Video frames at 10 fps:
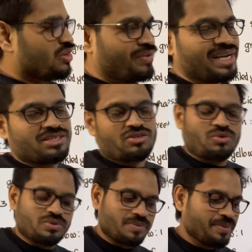of a test
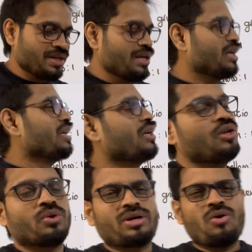cross.
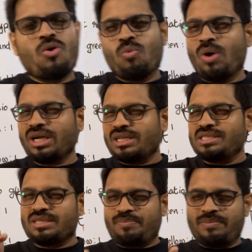Look, what
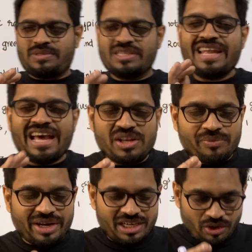is the scenario
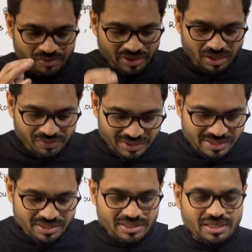right now in front of
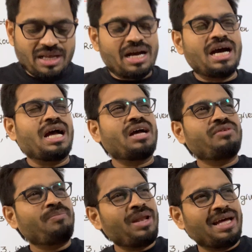us? I have
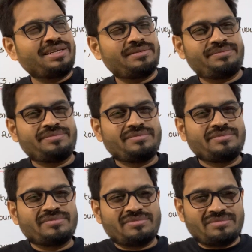a plant.
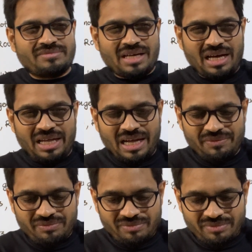I
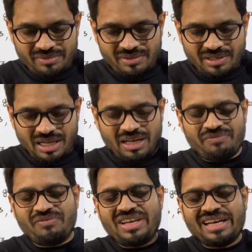have
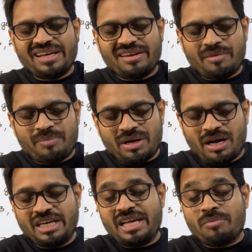very clear
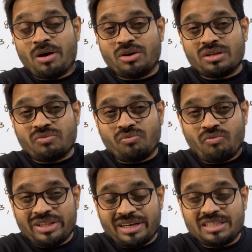idea about
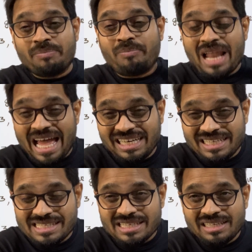whether the plant
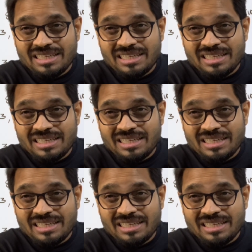is